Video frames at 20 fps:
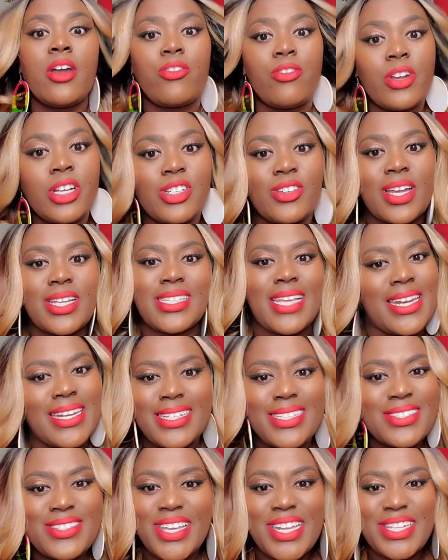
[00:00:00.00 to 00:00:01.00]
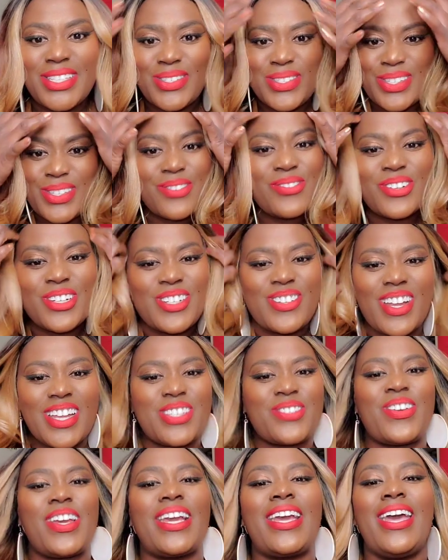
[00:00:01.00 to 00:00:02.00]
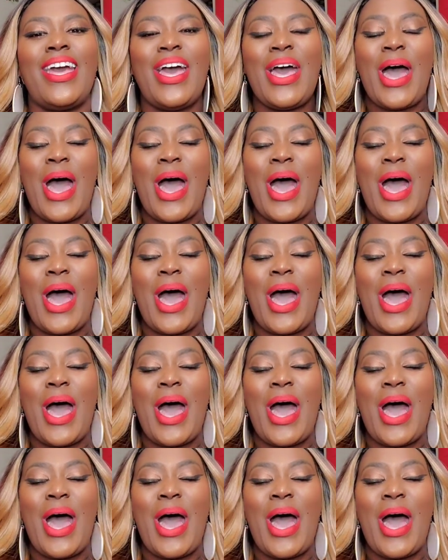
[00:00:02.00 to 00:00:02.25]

Freetress. I didn't say this was a Freetress wig.